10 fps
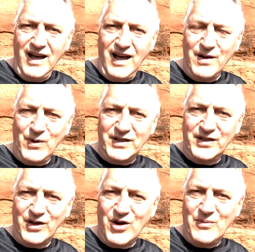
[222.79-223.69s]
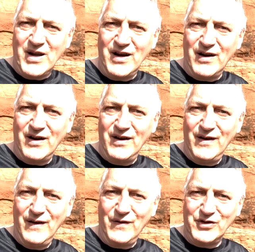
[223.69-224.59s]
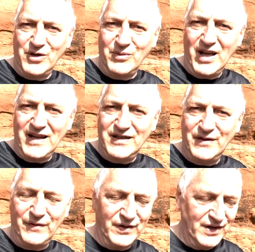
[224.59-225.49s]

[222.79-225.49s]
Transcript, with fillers: I wanted to come here for some kind of